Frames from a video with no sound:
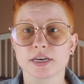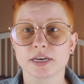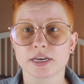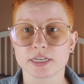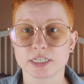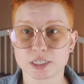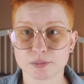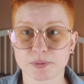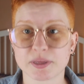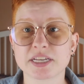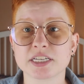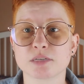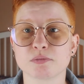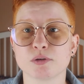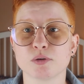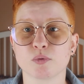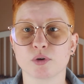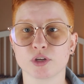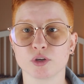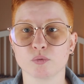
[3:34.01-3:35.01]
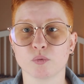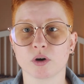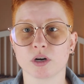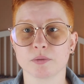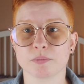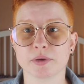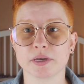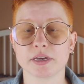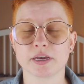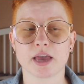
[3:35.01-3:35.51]
Explain to me what you want
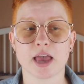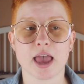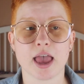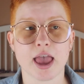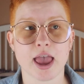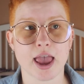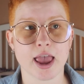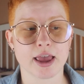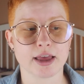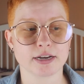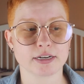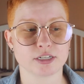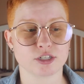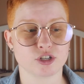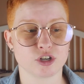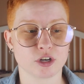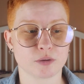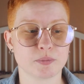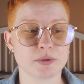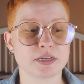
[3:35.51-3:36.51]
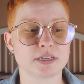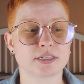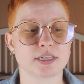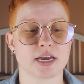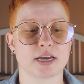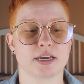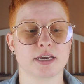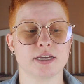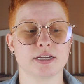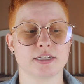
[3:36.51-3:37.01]
to be. And it took me a
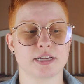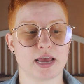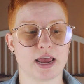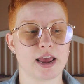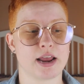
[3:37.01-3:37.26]
second,